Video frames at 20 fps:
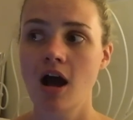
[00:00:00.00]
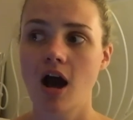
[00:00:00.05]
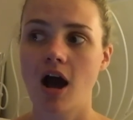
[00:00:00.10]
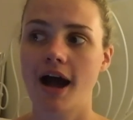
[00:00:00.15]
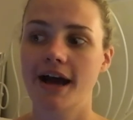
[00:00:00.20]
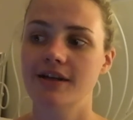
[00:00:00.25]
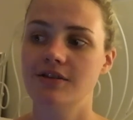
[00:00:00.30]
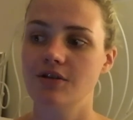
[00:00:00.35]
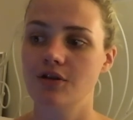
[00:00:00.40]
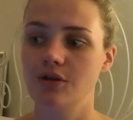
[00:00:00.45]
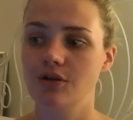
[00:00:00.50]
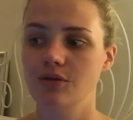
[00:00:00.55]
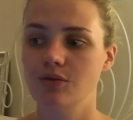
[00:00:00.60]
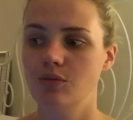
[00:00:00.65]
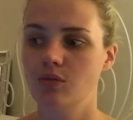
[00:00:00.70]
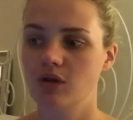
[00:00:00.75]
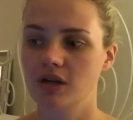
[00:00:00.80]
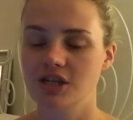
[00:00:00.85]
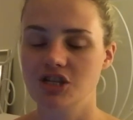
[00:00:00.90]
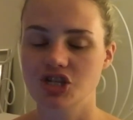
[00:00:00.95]
I
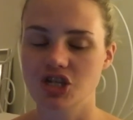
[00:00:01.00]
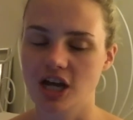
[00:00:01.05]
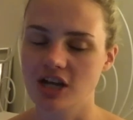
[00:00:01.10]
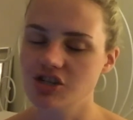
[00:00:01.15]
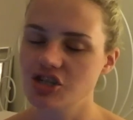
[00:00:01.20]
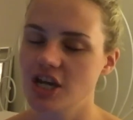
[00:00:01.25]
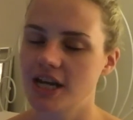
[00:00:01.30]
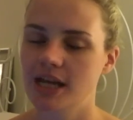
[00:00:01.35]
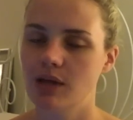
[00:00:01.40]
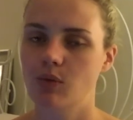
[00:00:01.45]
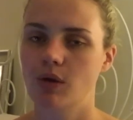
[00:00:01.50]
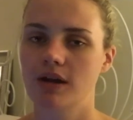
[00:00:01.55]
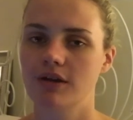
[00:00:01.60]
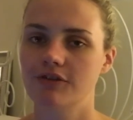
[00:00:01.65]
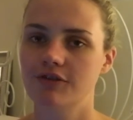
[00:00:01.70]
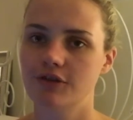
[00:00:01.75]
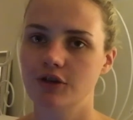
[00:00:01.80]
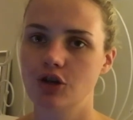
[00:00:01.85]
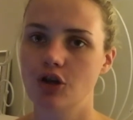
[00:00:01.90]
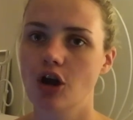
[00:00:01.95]
don't want to judge anyone
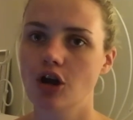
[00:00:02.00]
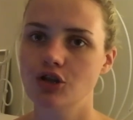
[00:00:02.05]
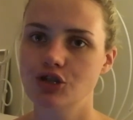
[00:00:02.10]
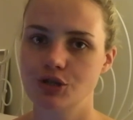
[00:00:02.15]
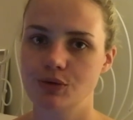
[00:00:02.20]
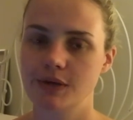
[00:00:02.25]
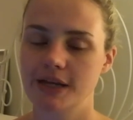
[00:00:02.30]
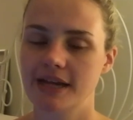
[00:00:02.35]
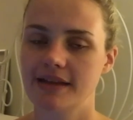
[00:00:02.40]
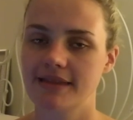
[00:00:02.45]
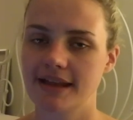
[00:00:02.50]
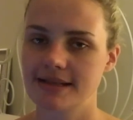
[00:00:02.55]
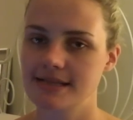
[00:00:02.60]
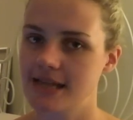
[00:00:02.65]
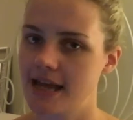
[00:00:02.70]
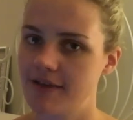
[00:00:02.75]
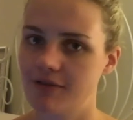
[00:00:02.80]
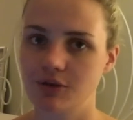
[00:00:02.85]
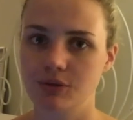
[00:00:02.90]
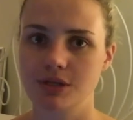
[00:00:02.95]
for not doing it.
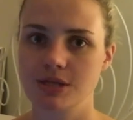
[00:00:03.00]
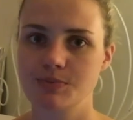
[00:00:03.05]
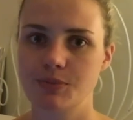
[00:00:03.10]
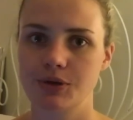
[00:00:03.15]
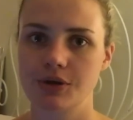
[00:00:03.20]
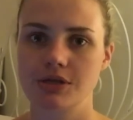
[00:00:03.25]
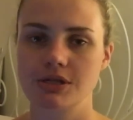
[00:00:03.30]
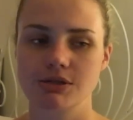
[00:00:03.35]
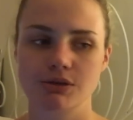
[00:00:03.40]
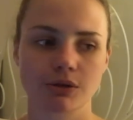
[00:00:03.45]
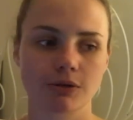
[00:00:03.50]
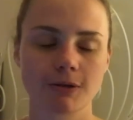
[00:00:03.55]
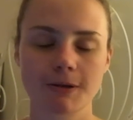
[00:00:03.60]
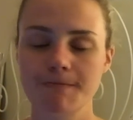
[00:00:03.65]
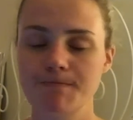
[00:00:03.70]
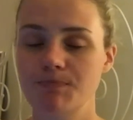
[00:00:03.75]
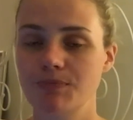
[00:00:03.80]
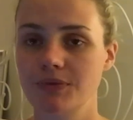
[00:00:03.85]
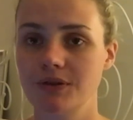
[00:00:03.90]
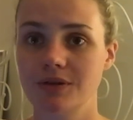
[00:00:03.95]
That's everyone's personal.
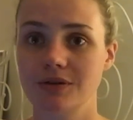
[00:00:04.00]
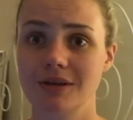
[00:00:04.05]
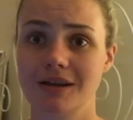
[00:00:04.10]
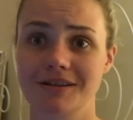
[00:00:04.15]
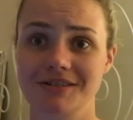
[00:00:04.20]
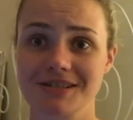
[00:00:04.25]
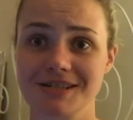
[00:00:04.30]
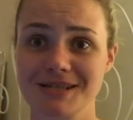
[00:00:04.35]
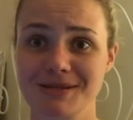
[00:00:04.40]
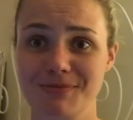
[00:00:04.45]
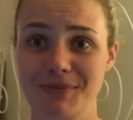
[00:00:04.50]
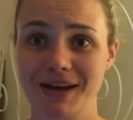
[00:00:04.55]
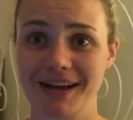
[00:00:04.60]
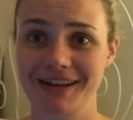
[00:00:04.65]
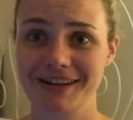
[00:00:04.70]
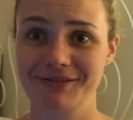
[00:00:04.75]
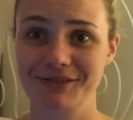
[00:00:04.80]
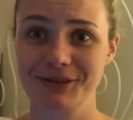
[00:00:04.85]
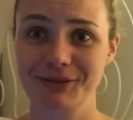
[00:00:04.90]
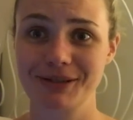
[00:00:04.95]
I just
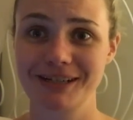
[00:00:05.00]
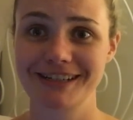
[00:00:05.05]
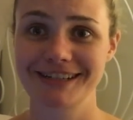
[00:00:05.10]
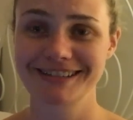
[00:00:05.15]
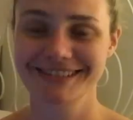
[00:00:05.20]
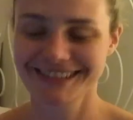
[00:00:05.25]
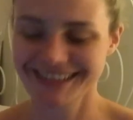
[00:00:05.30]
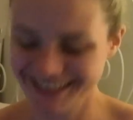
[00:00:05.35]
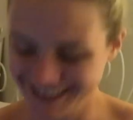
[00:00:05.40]
spat everywhere.